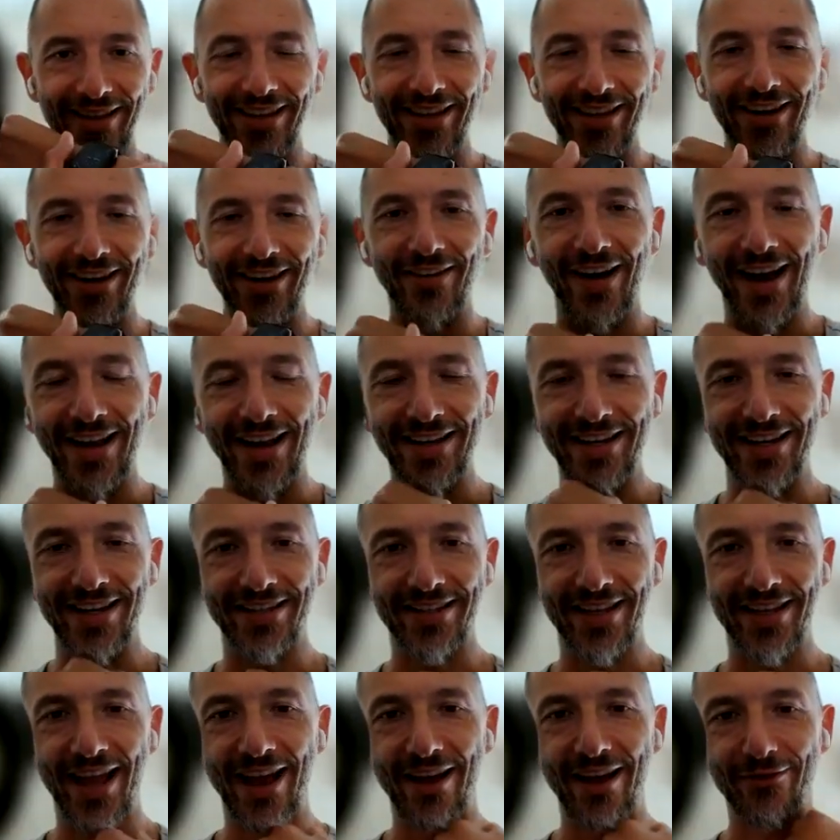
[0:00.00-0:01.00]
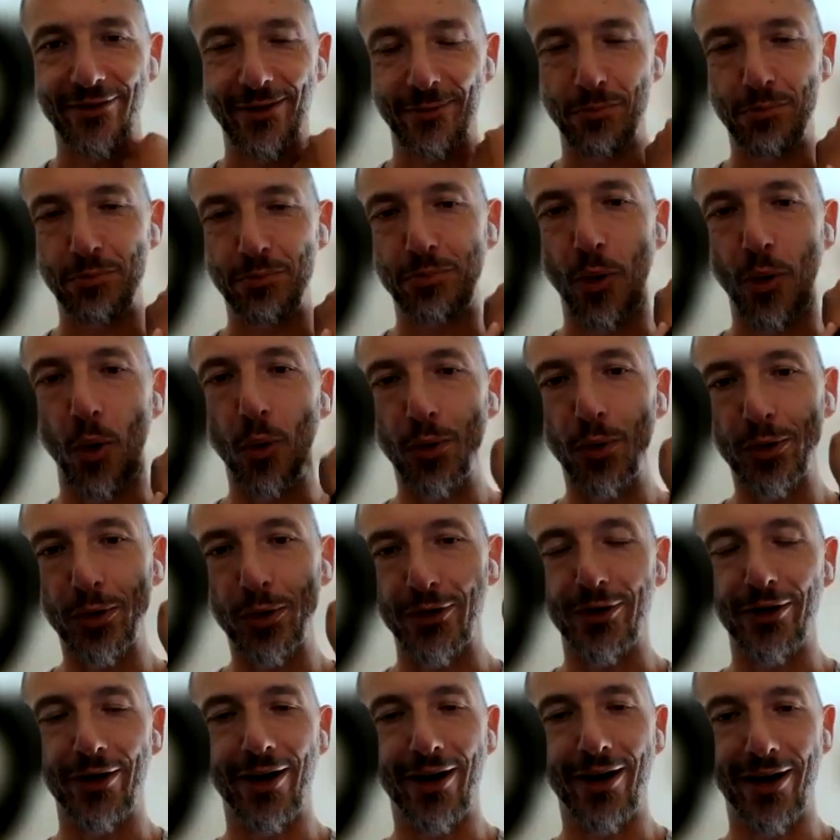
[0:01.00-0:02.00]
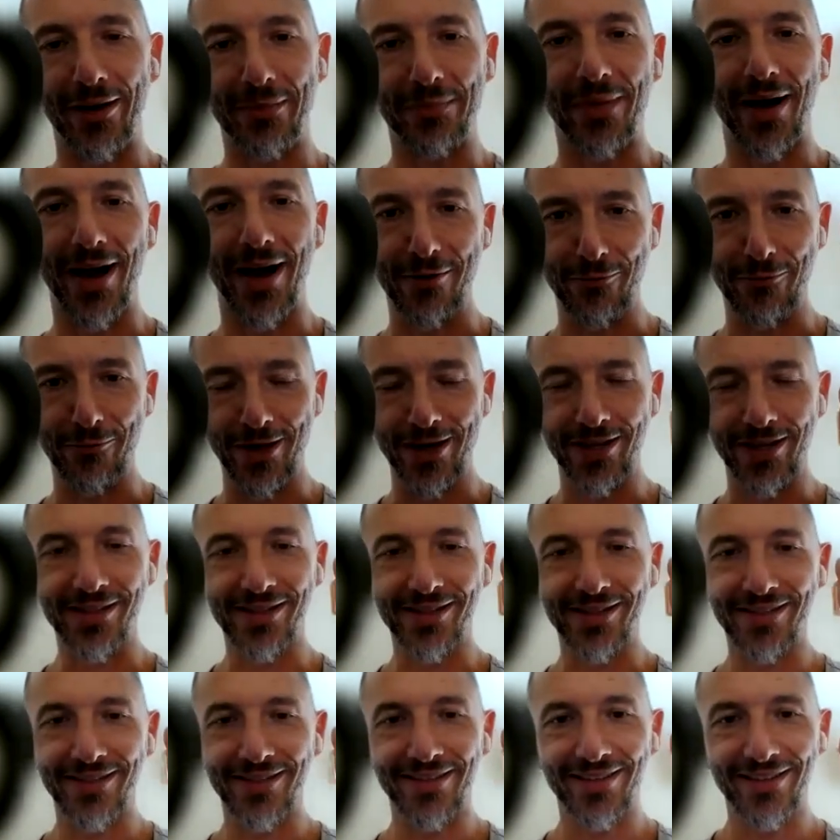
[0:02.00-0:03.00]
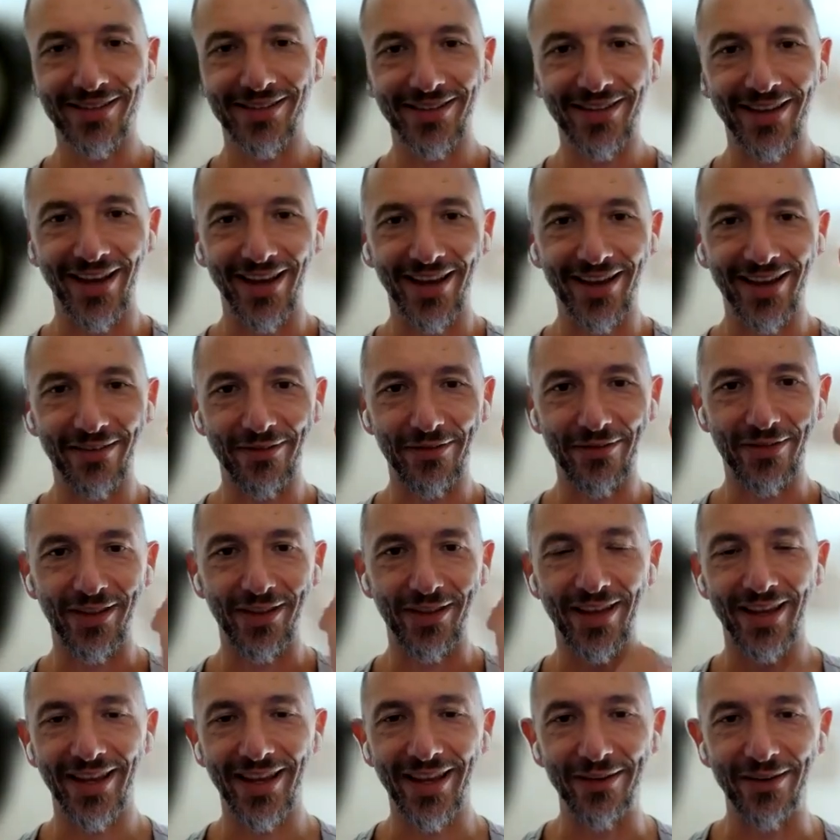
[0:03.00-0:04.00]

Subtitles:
I need to have a boulder on my wrist kind of thing.